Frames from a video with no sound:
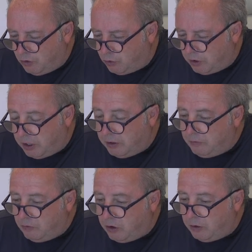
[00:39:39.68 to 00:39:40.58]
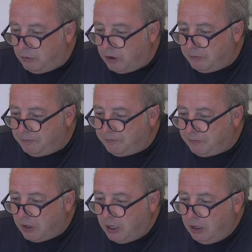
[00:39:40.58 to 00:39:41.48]
Okay, right, brilliant.
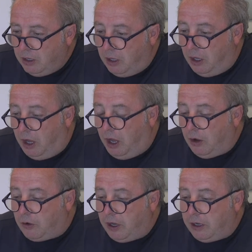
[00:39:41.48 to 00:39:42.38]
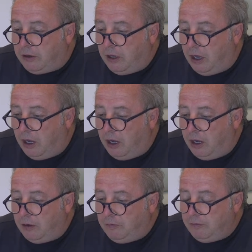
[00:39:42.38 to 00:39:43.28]
Okay,
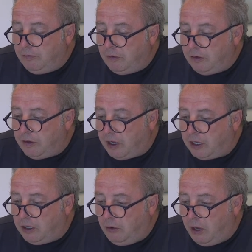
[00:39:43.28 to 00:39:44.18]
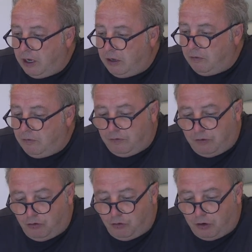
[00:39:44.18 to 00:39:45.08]
thank you, Hayden, for
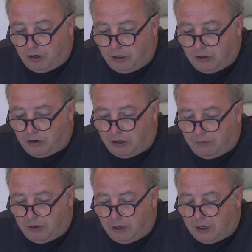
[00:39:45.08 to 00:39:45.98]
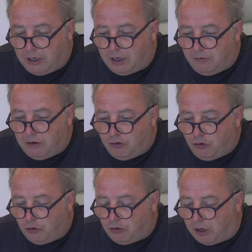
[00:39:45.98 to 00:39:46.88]
joining this evening and giving us
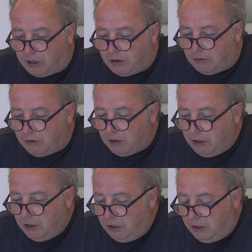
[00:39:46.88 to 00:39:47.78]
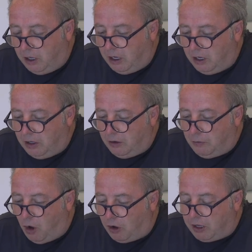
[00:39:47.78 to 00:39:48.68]
your take on the
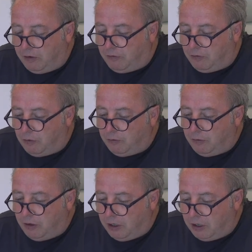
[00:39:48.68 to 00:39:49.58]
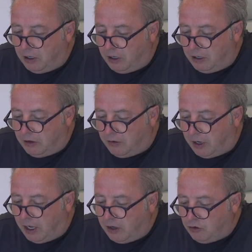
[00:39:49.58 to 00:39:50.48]
market from an
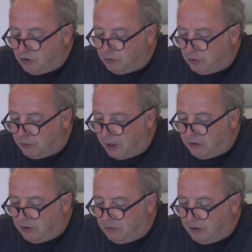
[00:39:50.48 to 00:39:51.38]
estate agent's perspective.